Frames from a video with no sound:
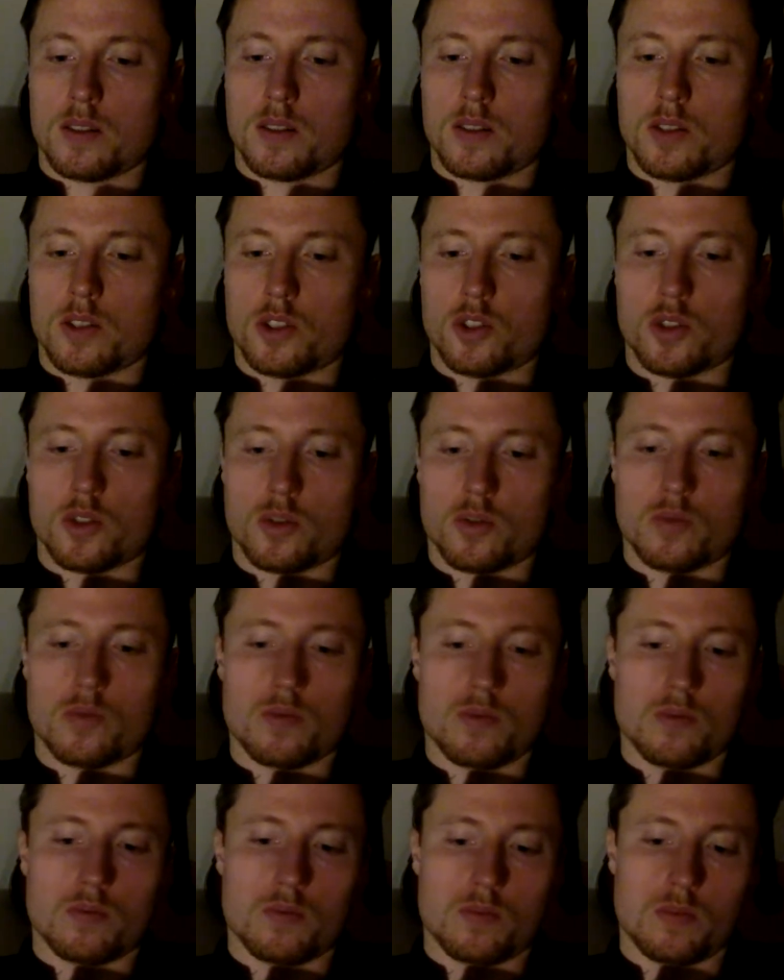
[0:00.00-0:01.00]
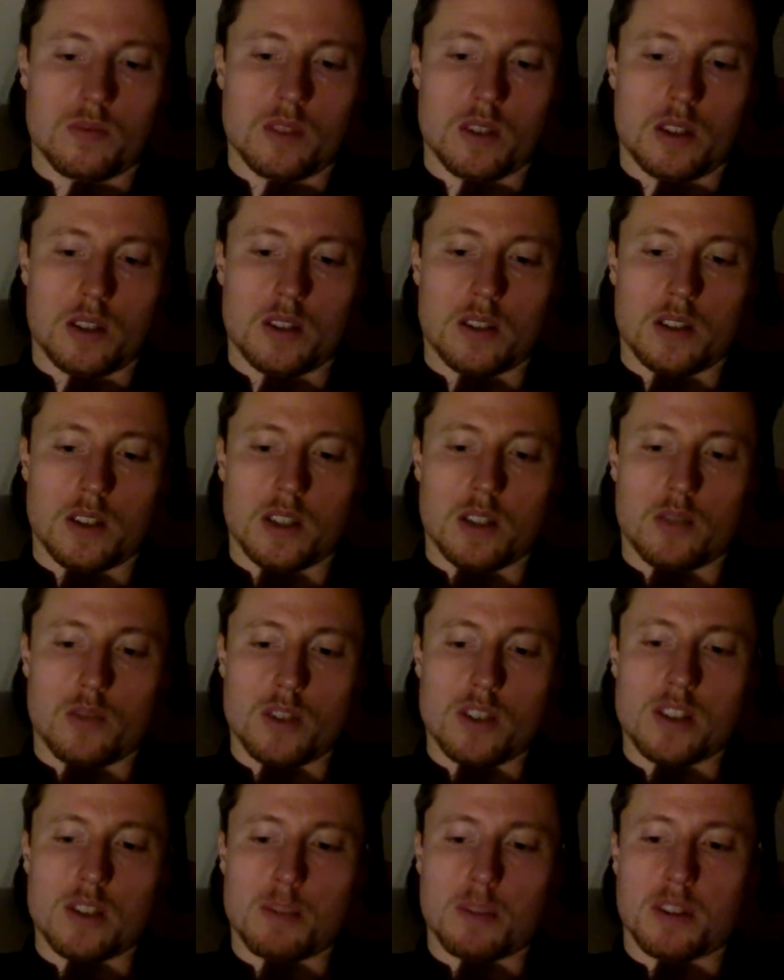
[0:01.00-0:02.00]
you should, in a
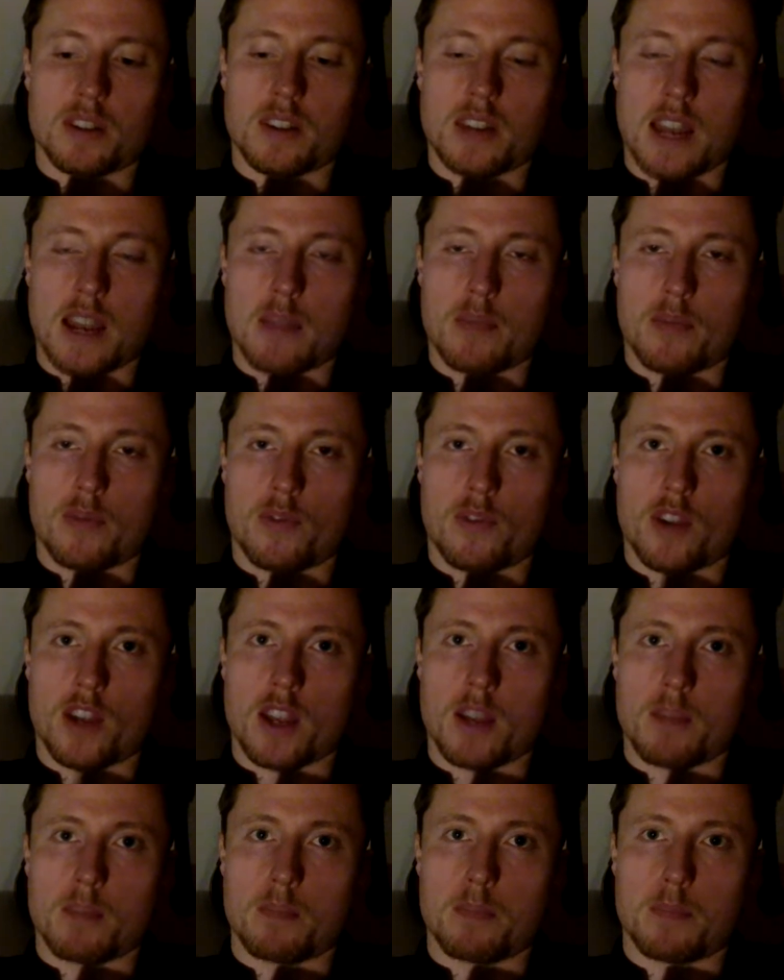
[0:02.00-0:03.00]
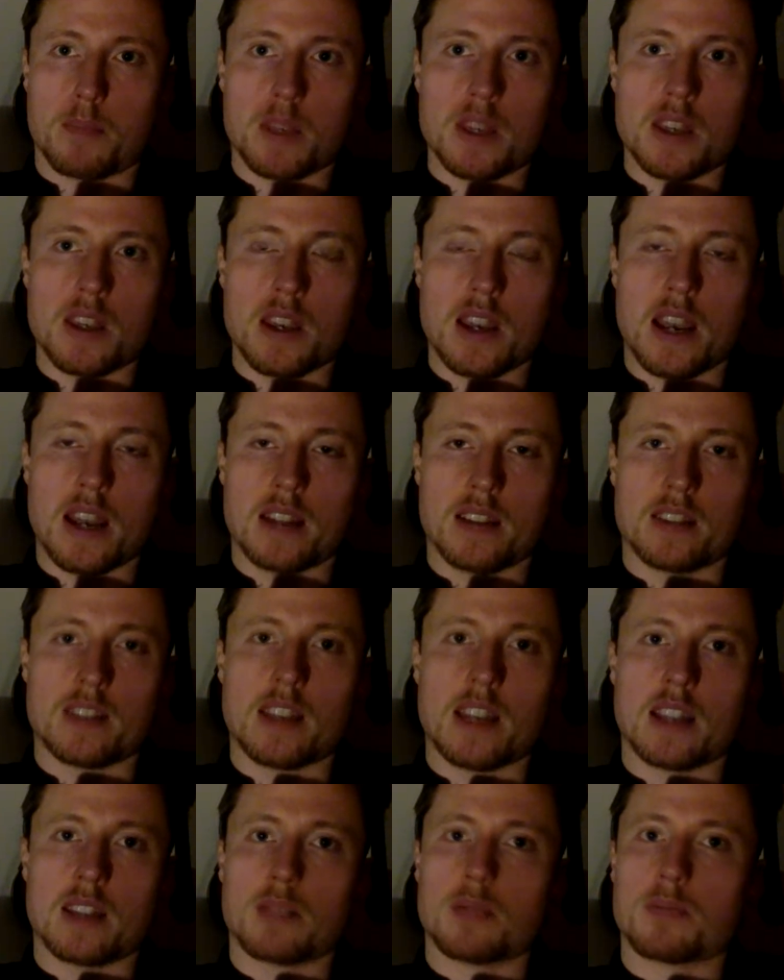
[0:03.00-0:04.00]
reasonable time frame, be at
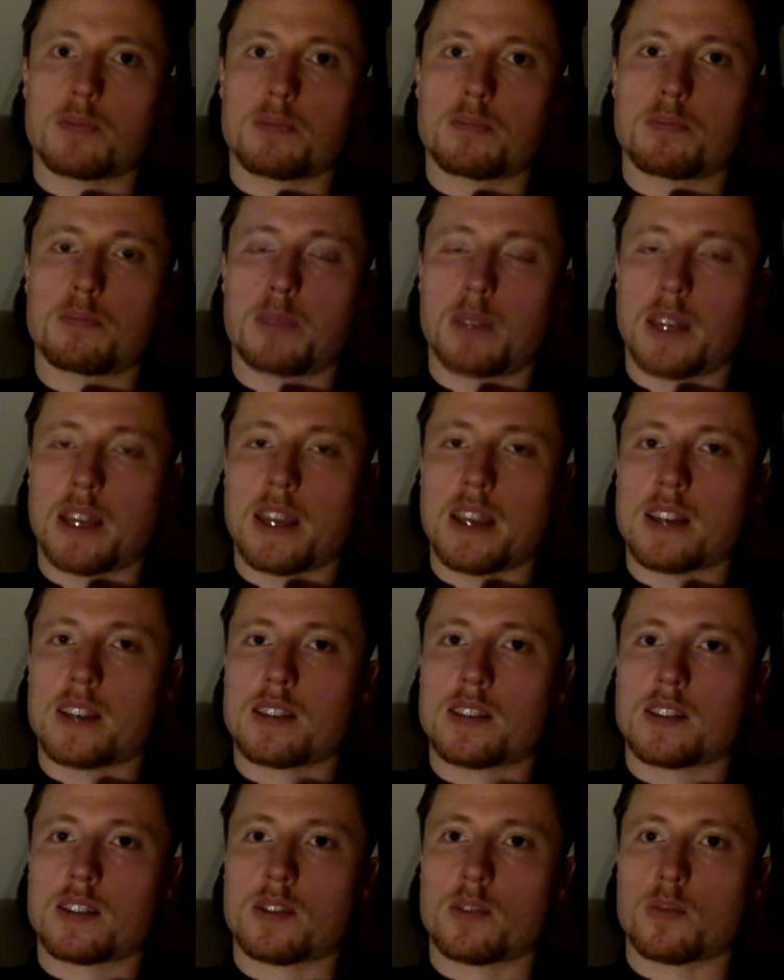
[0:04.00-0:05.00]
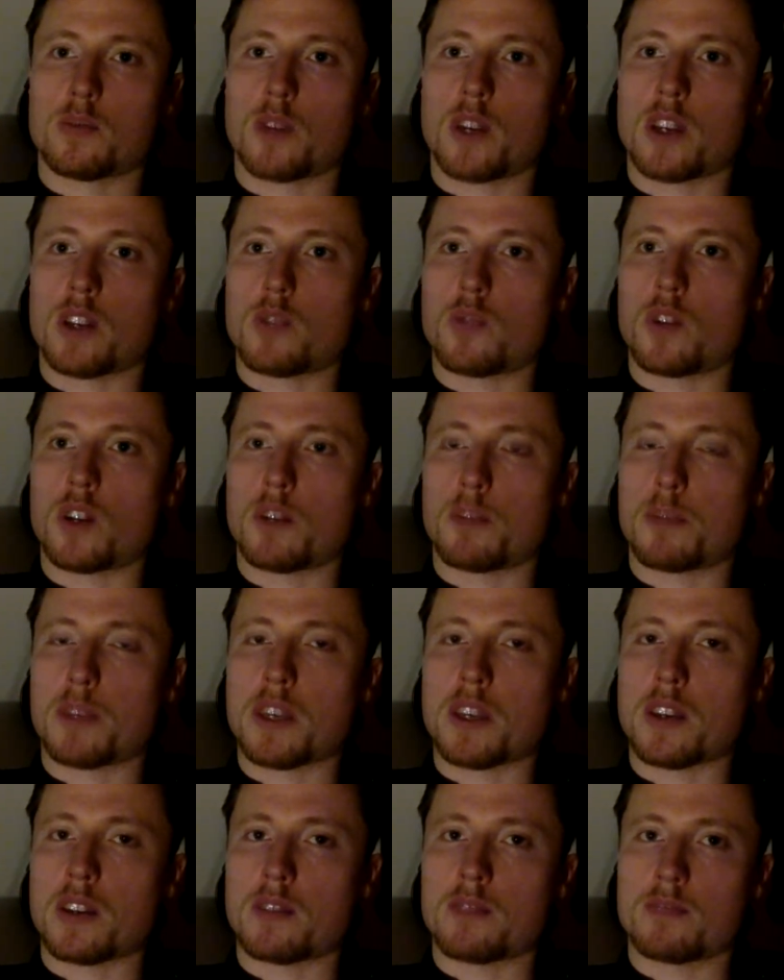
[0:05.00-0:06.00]
that place where you wanna
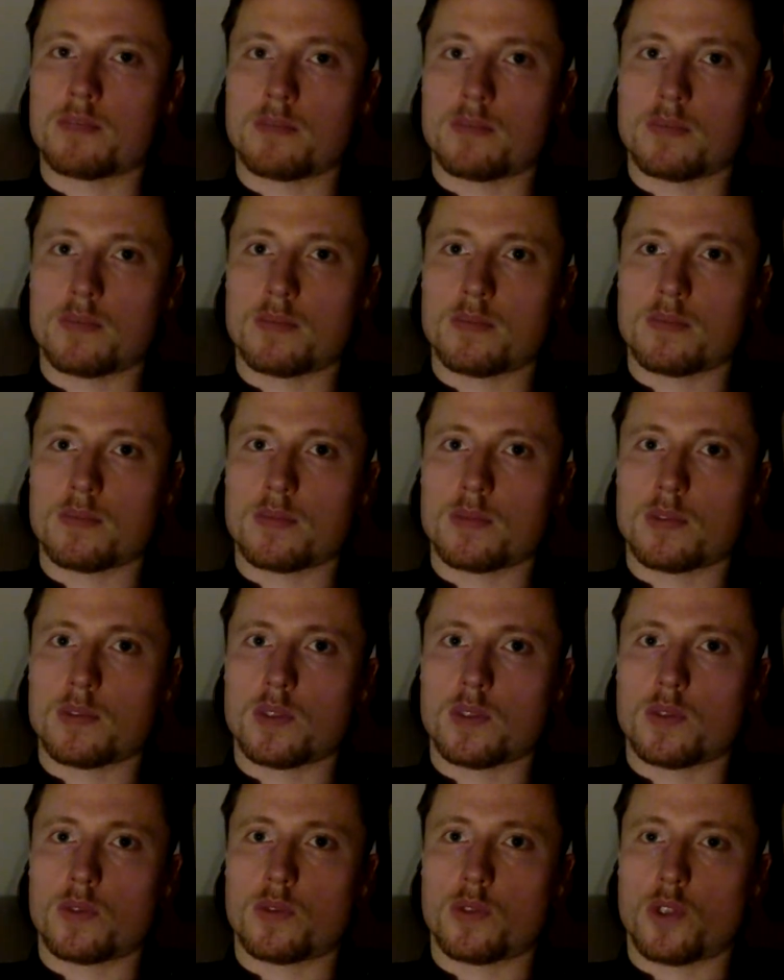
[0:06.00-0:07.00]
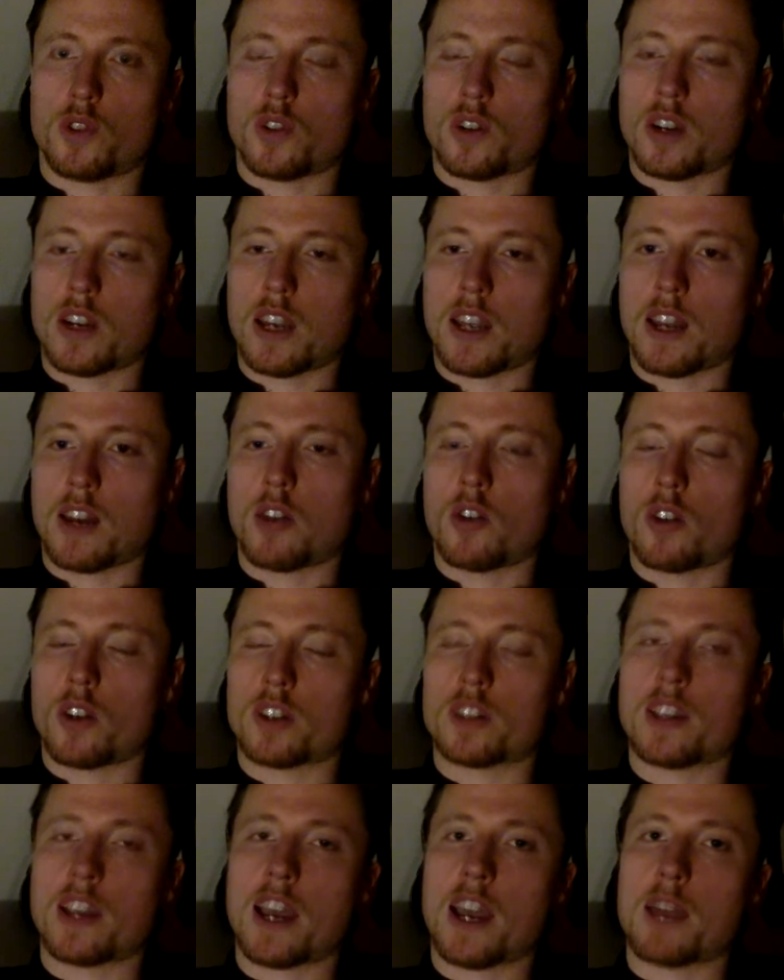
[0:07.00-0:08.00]
be for a longer
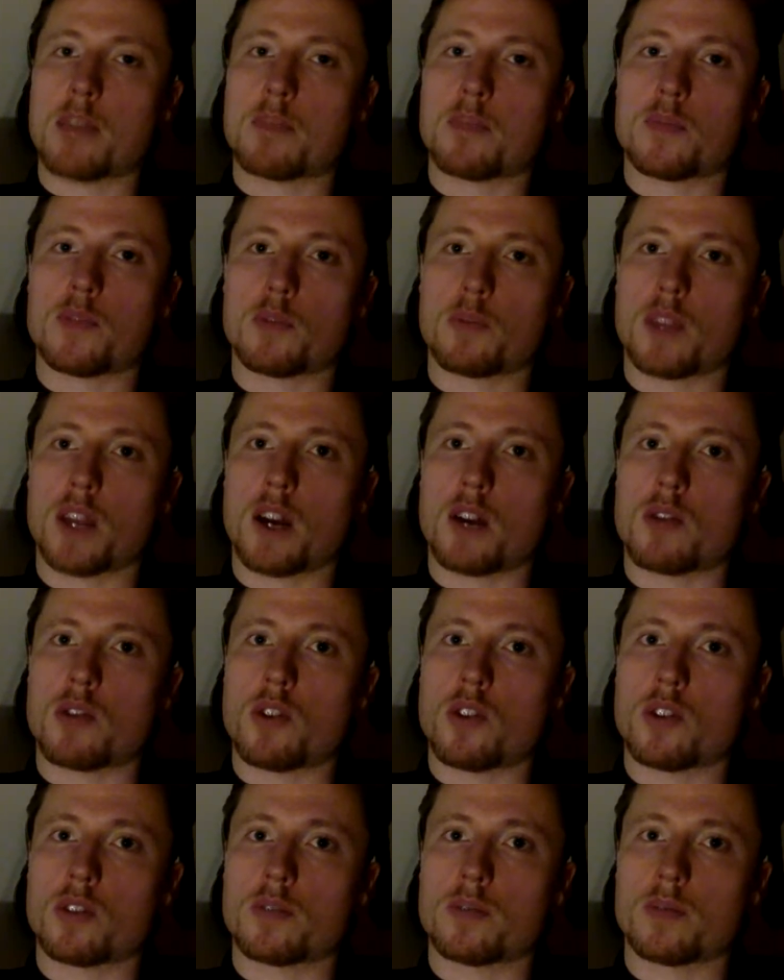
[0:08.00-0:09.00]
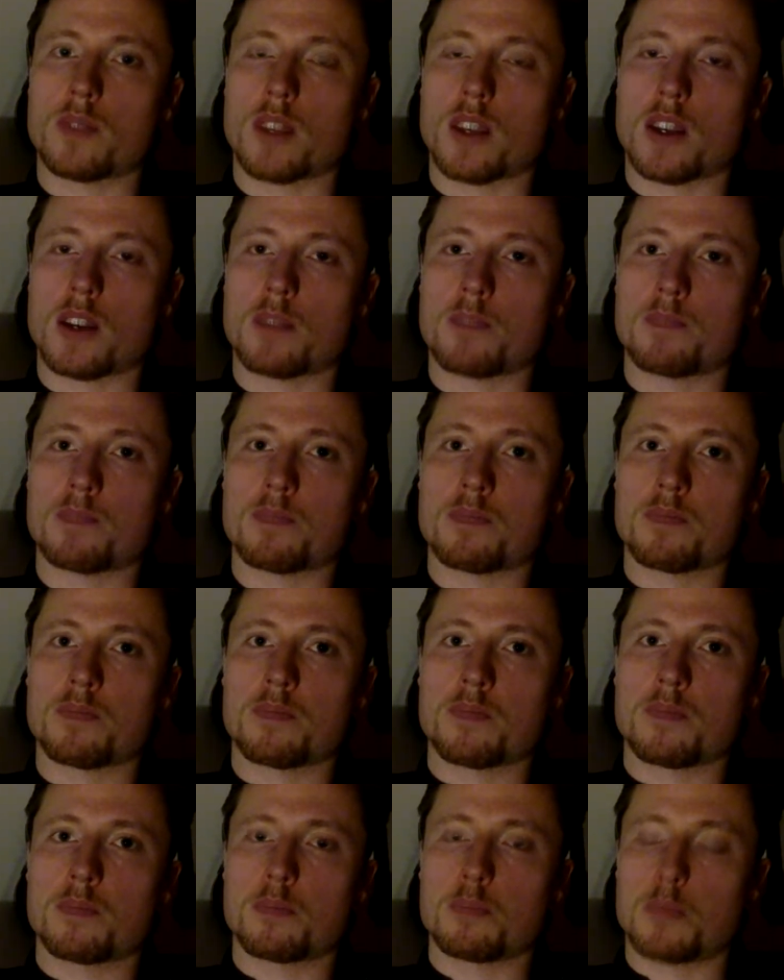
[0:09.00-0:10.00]
time from now on. Yeah,
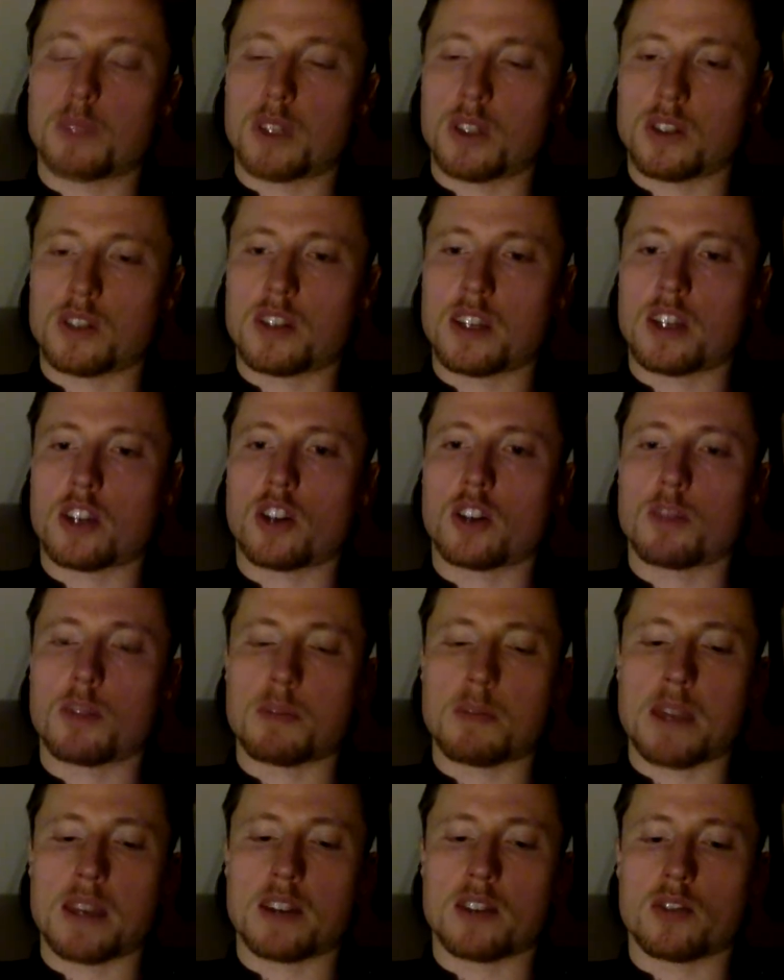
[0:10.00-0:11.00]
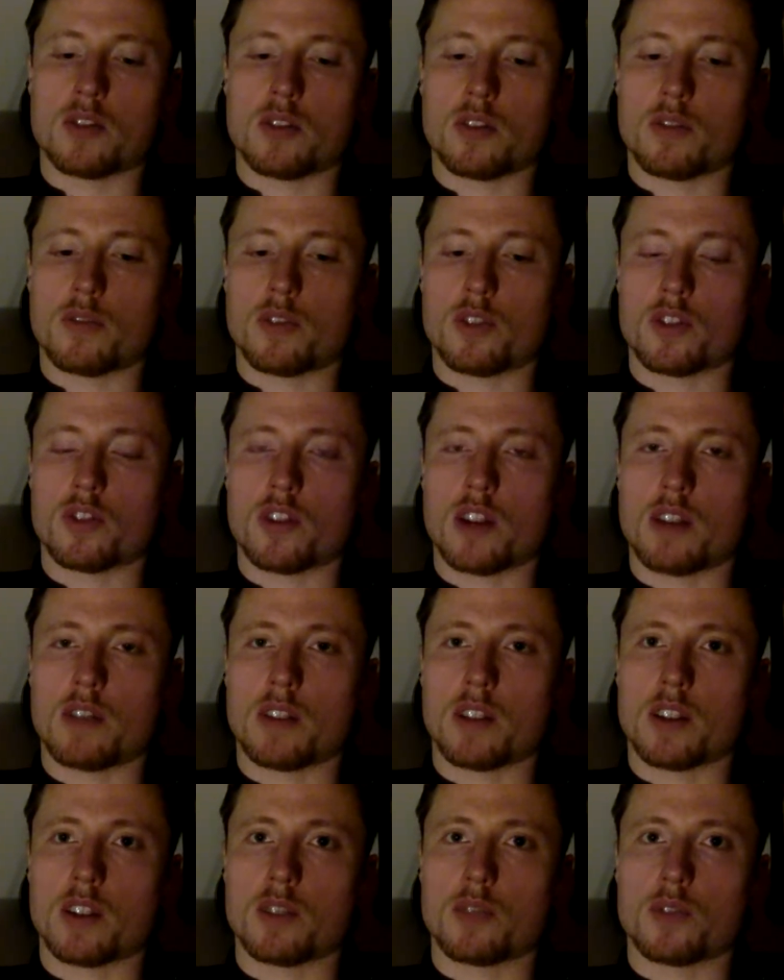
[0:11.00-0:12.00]
because they're gonna be mandatory for
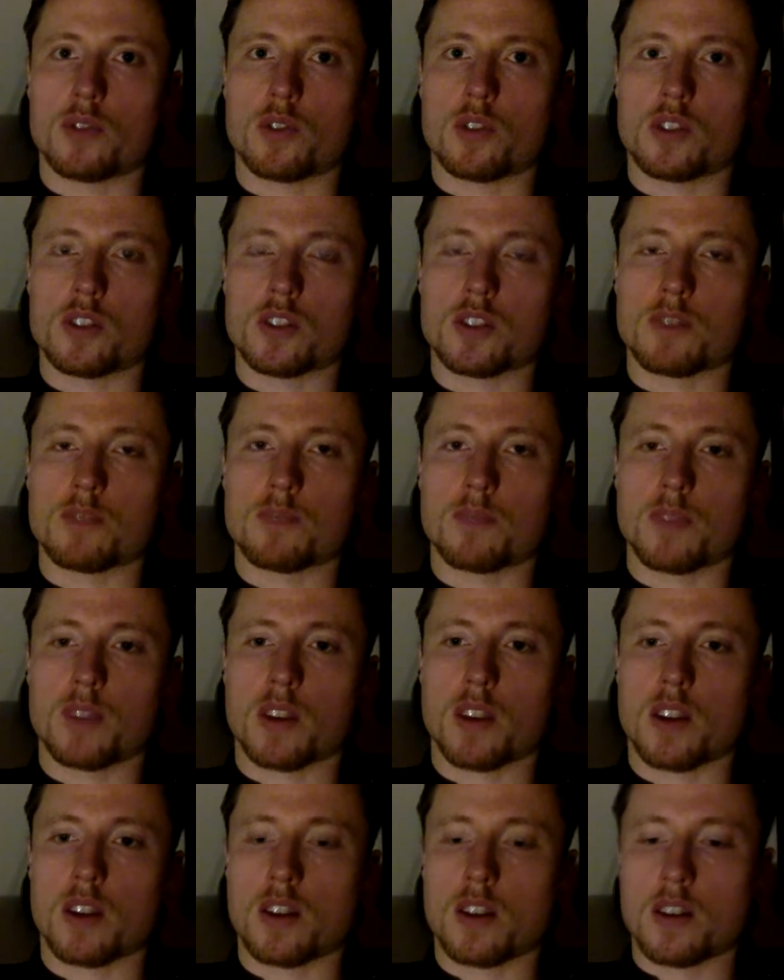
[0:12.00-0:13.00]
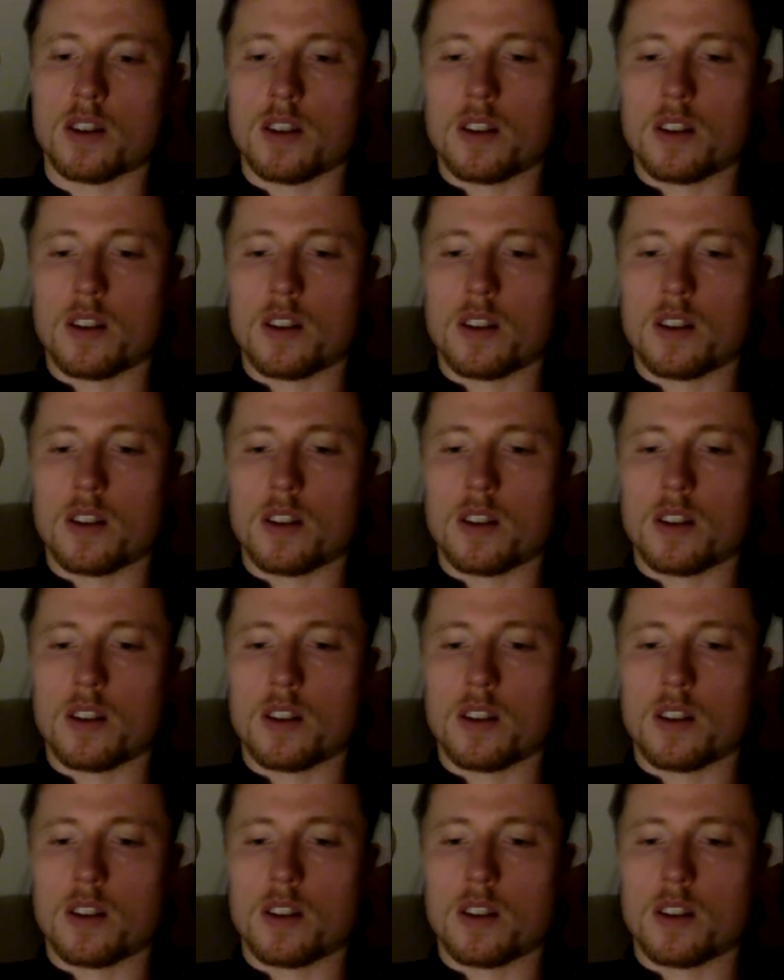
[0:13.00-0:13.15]
traveling, of course. Yeah,